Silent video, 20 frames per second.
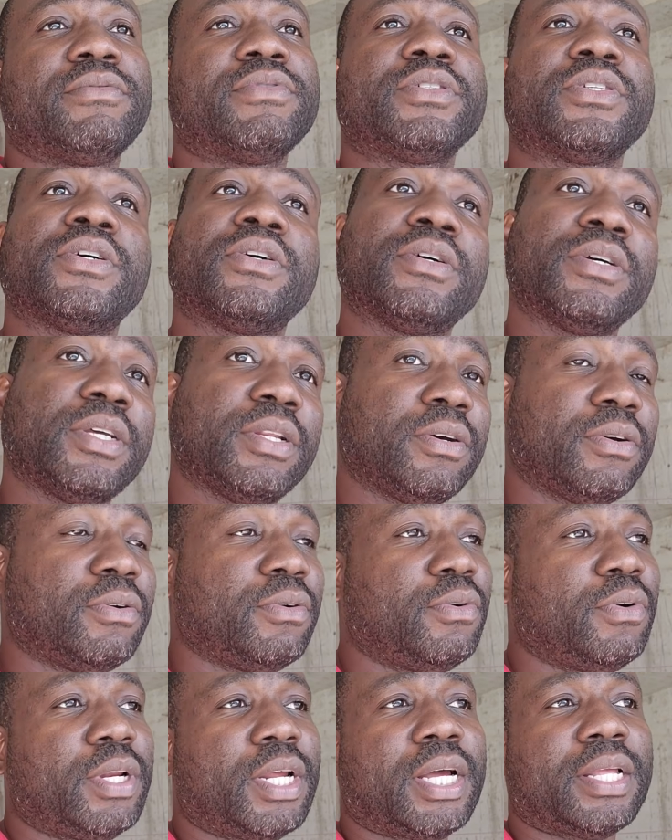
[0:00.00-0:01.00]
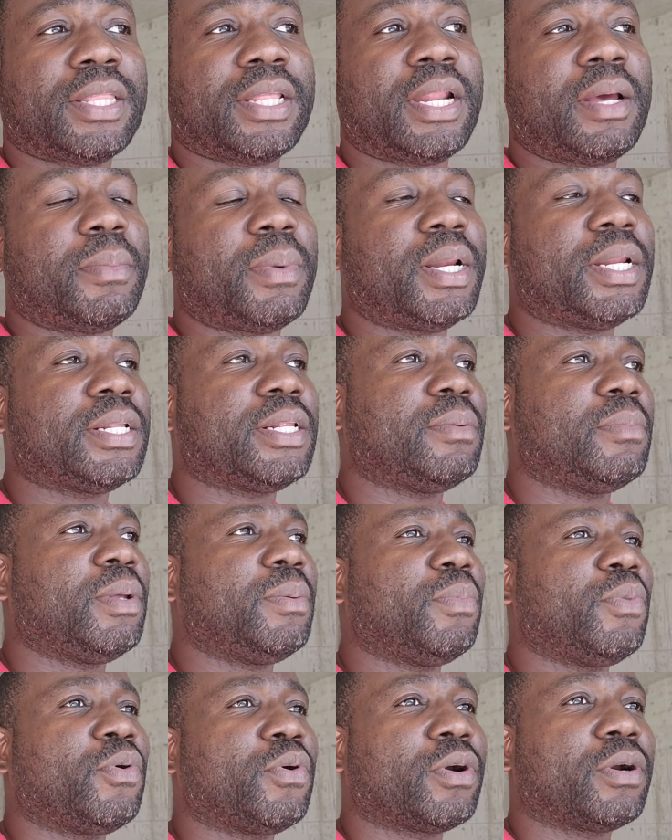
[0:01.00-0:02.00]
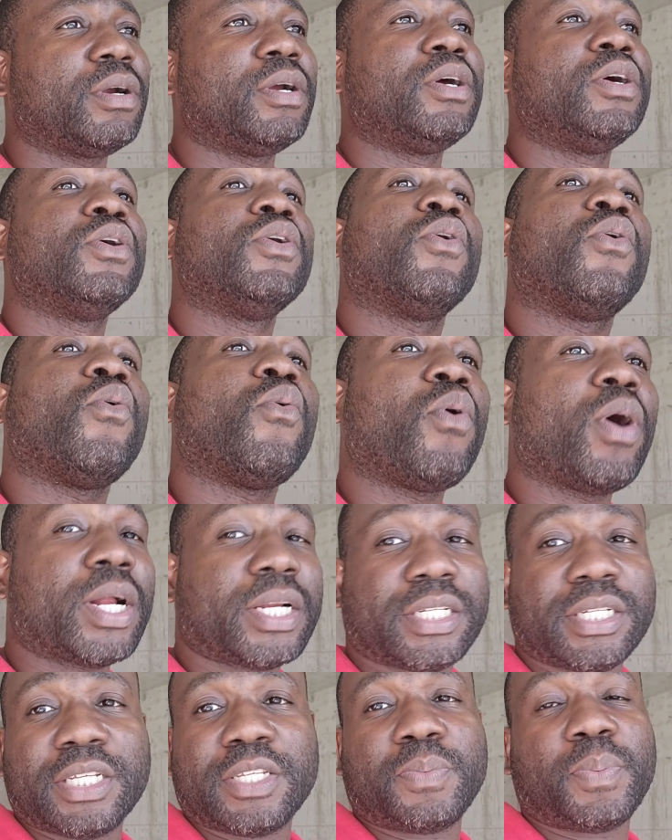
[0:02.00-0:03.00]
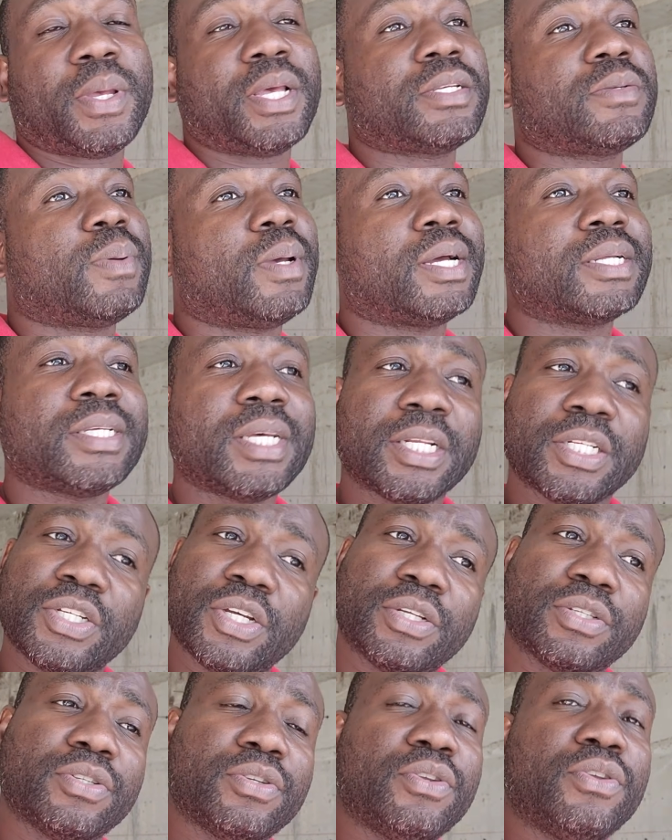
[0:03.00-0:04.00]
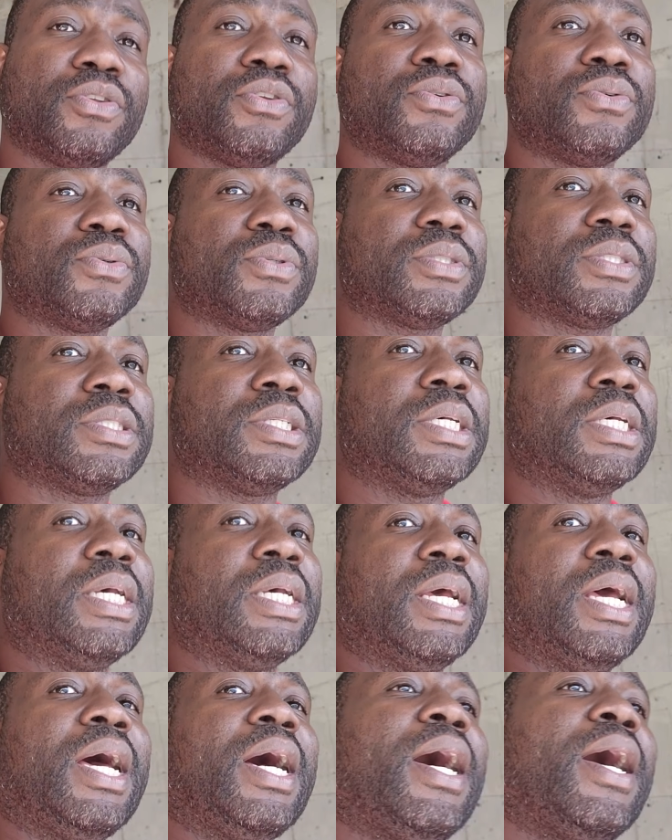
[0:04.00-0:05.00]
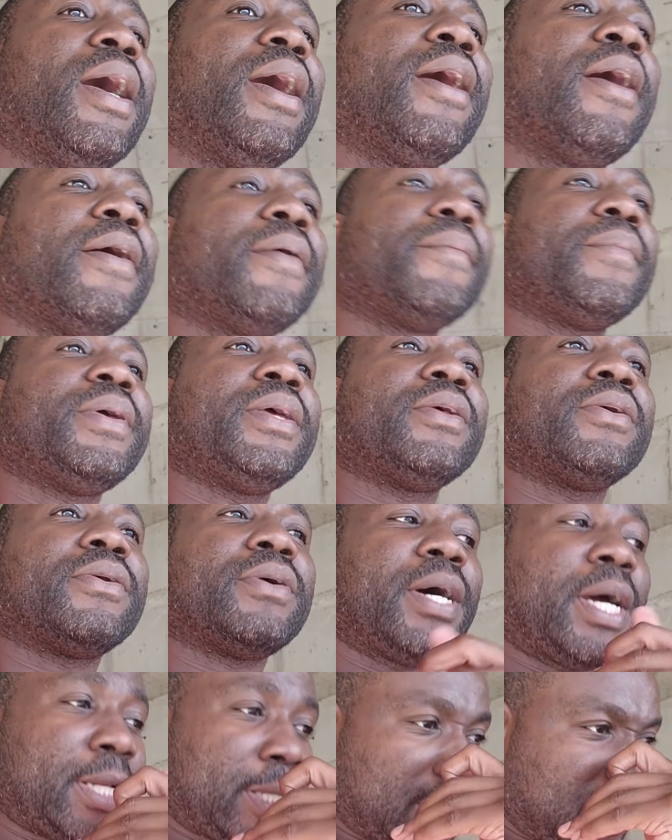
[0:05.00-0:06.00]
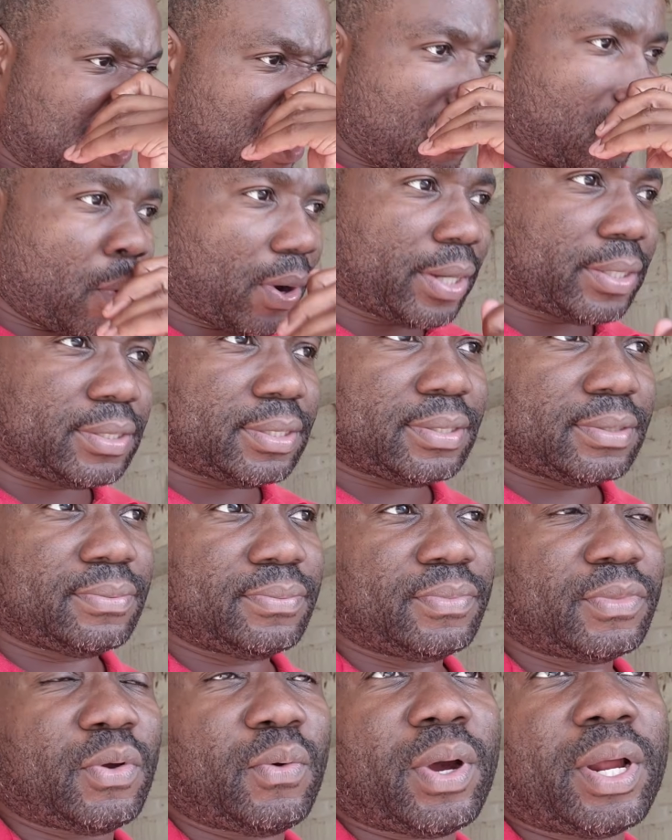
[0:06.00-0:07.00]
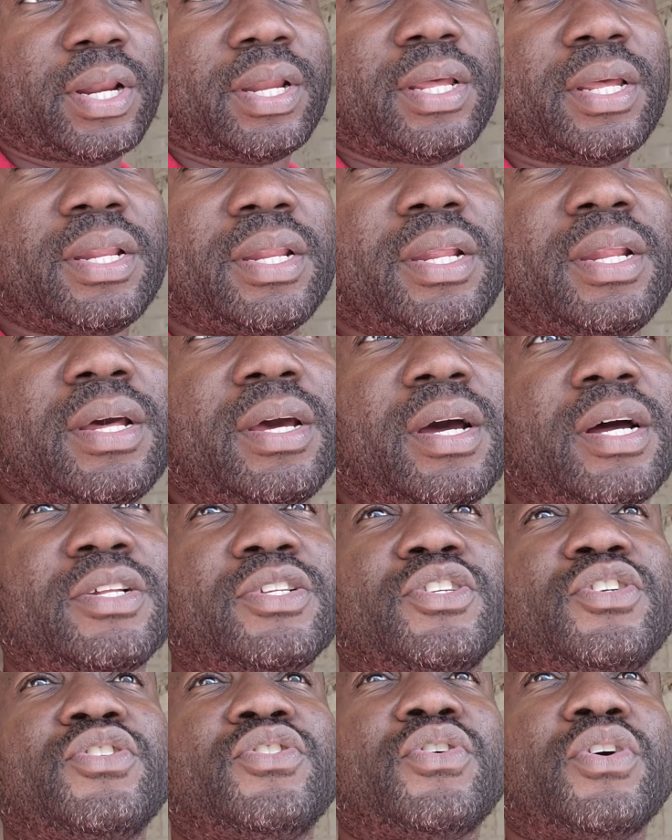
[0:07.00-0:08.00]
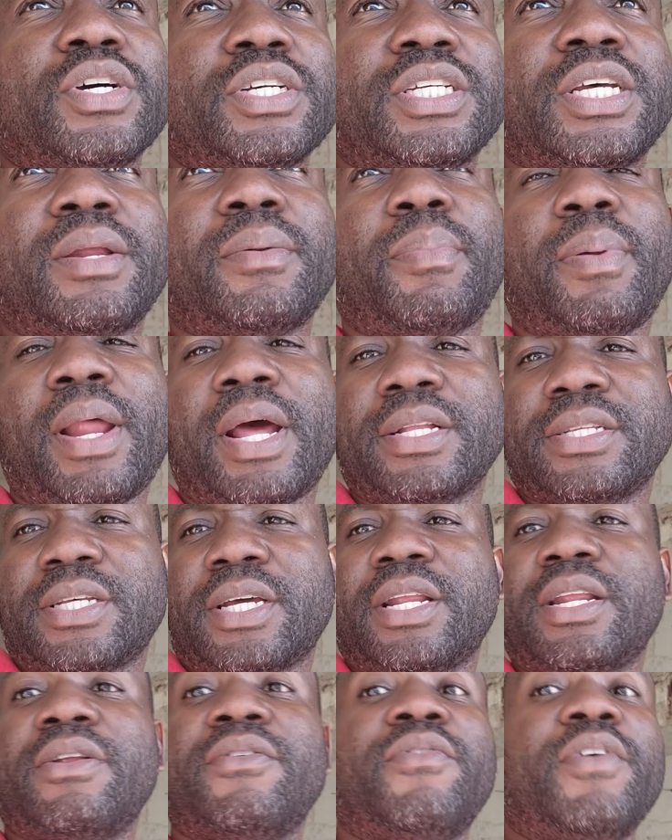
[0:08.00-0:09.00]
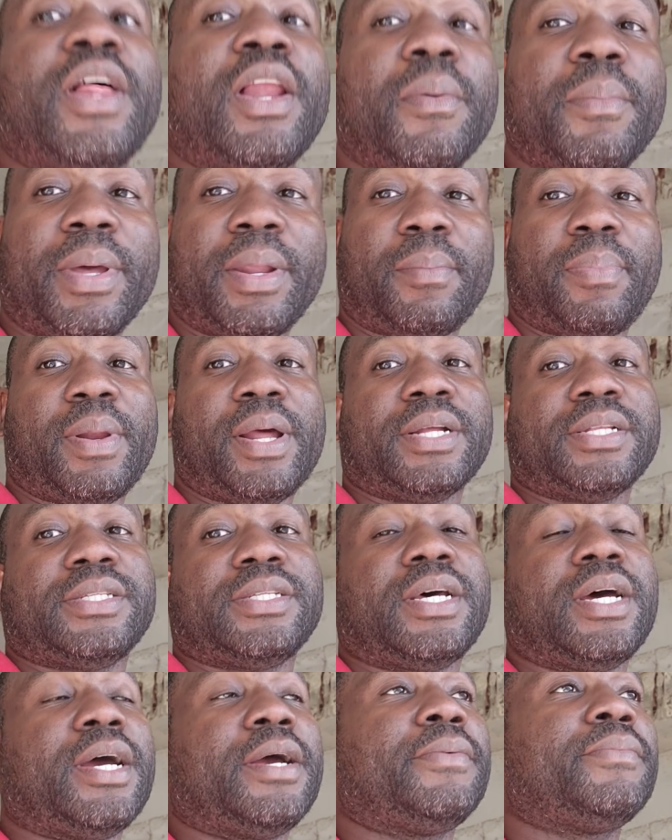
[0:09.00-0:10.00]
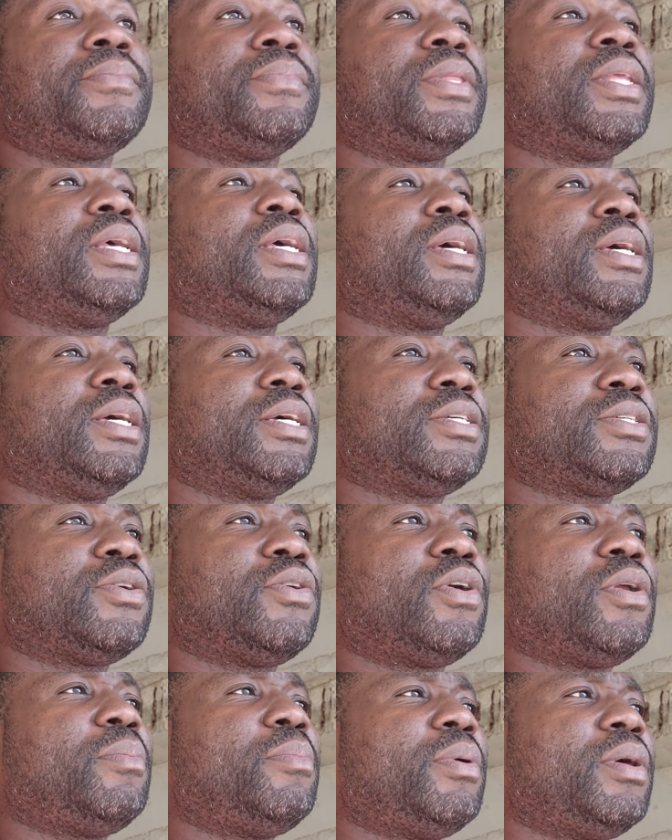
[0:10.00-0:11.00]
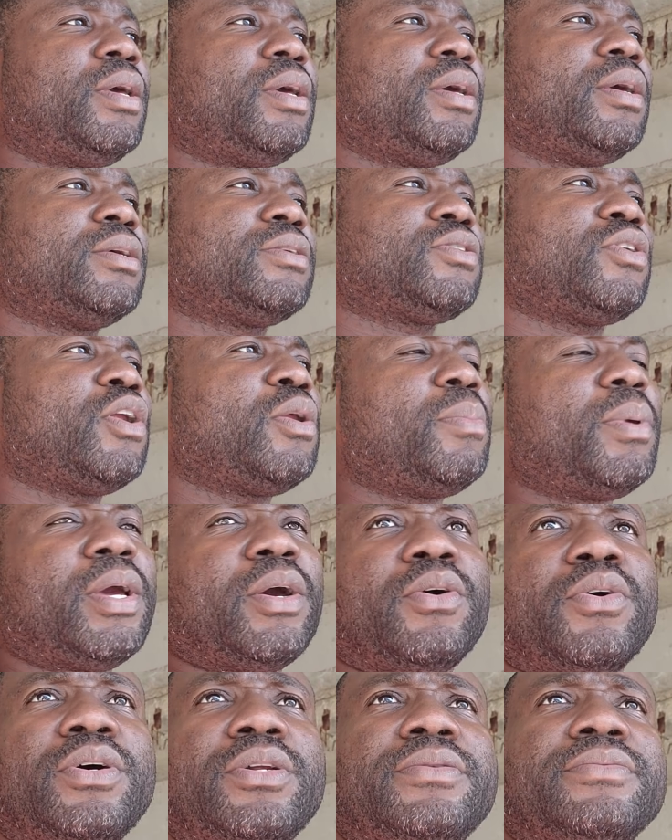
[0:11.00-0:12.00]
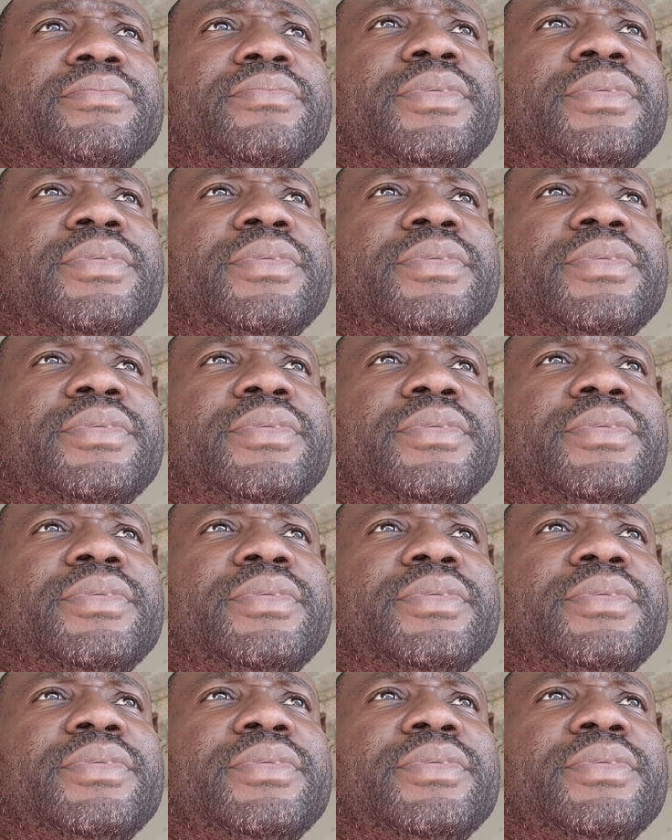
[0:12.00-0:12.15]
So hold on to them a little bit more, watch the space, pay attention to the news, and see what the construction plans are, the development plans are. It's gonna be good.